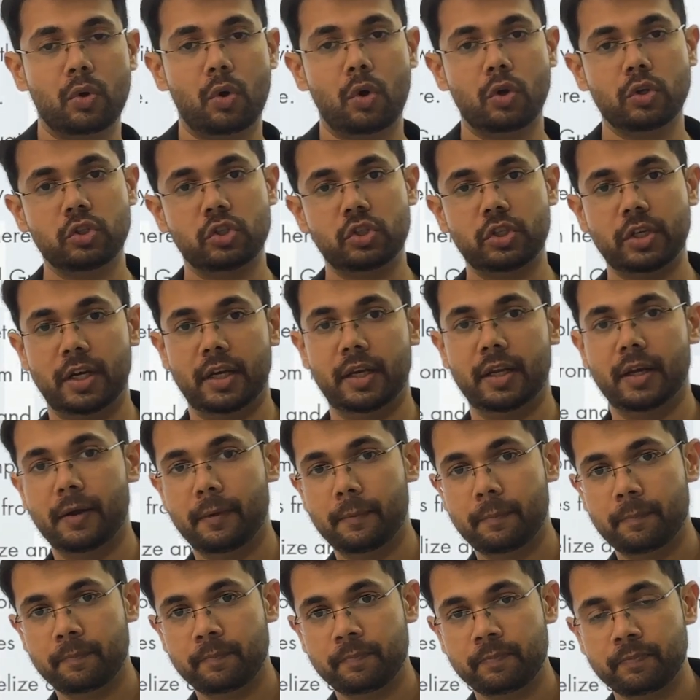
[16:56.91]
Australia.
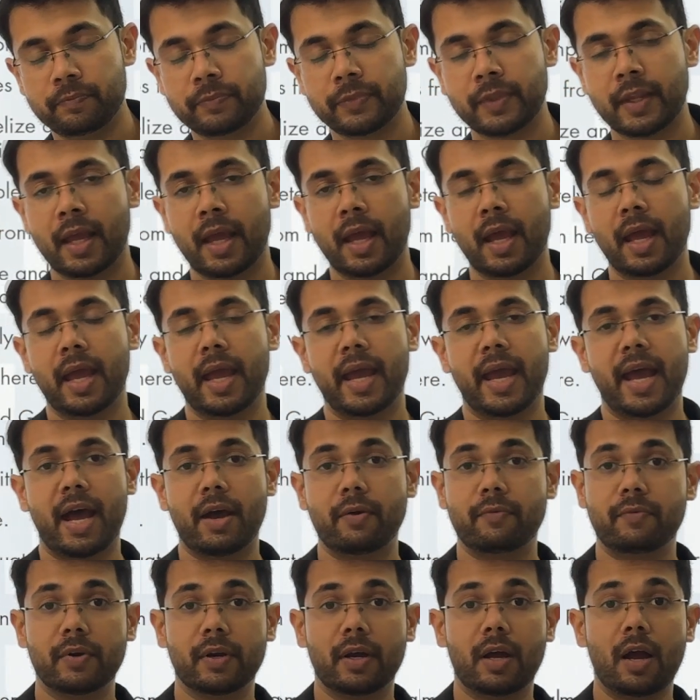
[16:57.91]

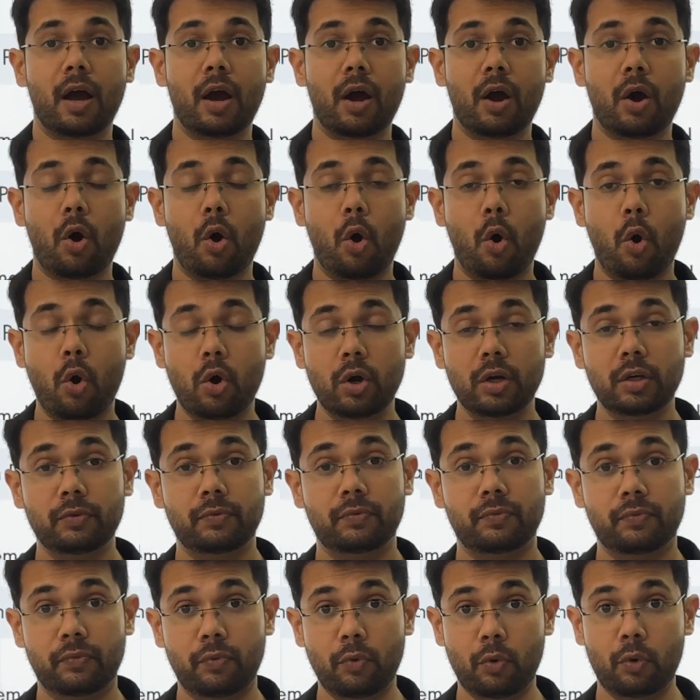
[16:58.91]
Africa, all
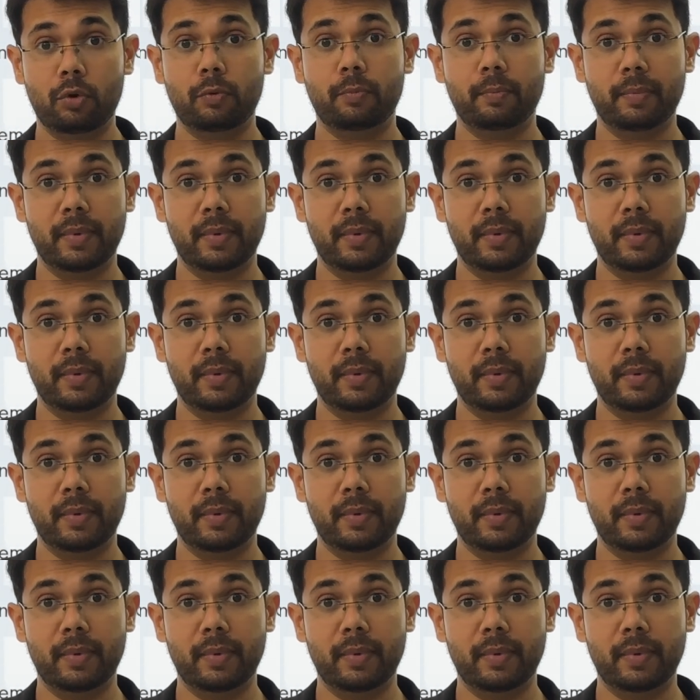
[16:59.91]
four